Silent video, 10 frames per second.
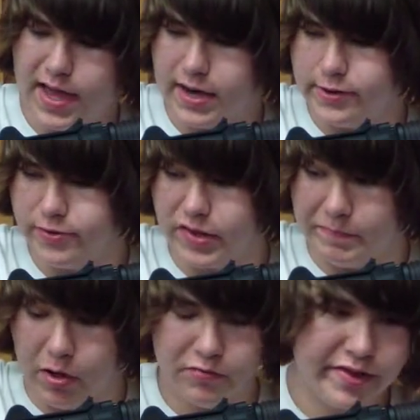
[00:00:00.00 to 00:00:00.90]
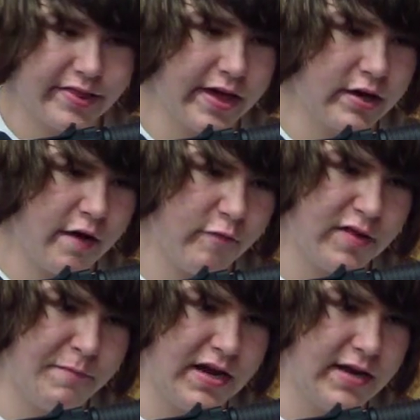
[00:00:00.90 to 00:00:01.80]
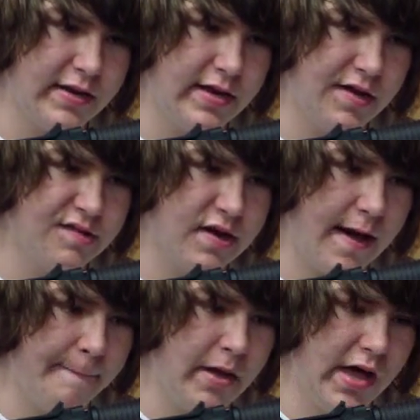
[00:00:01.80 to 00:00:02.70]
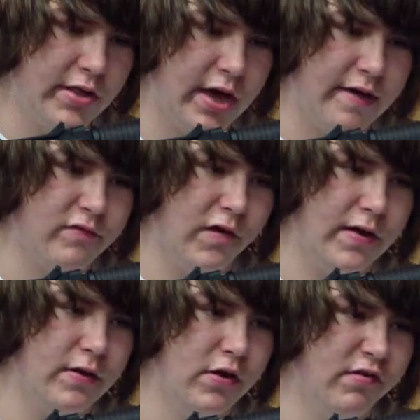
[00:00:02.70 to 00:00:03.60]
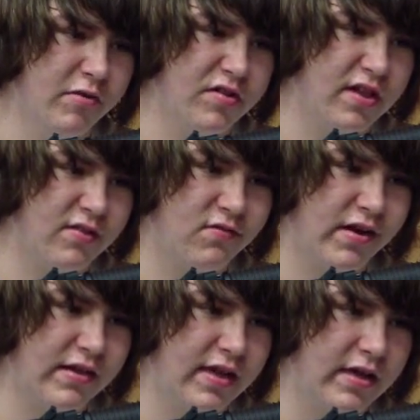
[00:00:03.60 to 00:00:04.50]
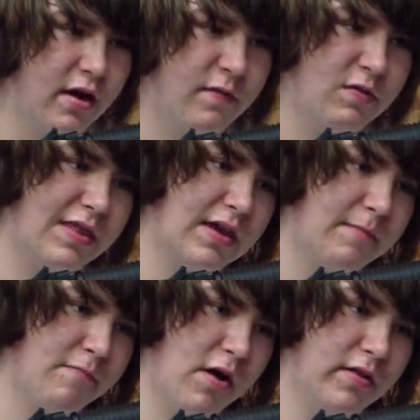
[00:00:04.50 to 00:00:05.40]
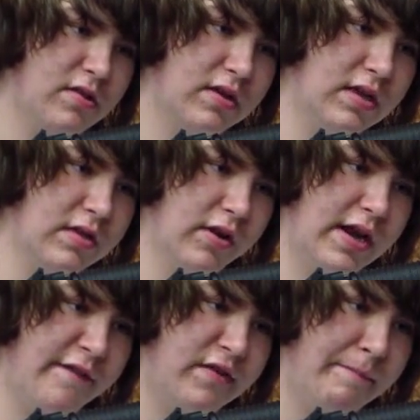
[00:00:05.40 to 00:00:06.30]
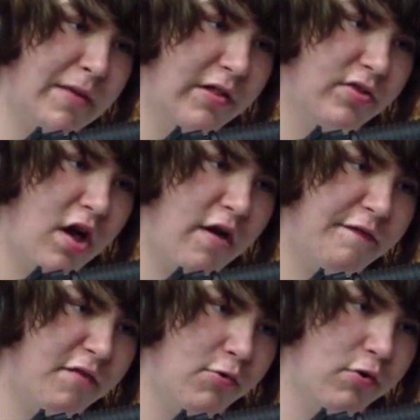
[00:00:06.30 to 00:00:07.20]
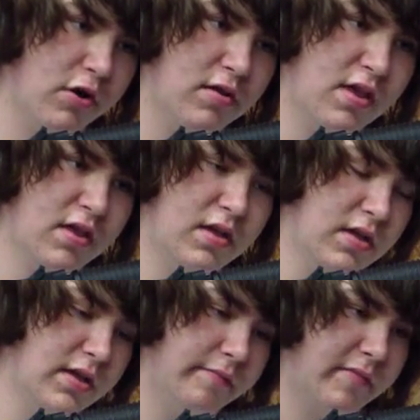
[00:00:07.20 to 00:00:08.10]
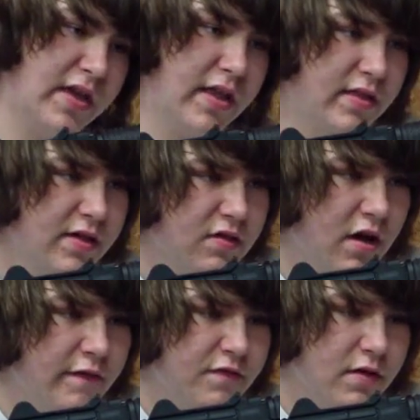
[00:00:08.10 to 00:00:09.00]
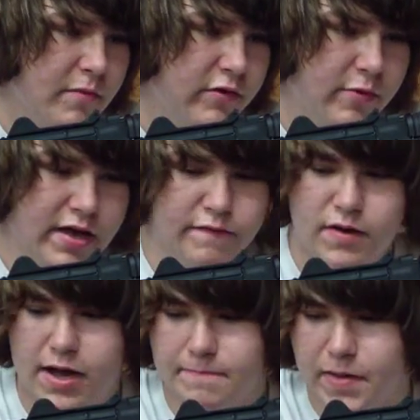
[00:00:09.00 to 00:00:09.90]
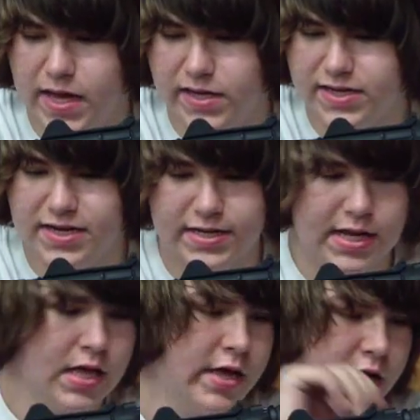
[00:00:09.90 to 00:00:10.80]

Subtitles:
that you're supposed to take it off with, but it does not budge. I've tried numerous things to try to take it off, so I think I'm probably just either going to have to melt off or get this off some other way, if not paint it.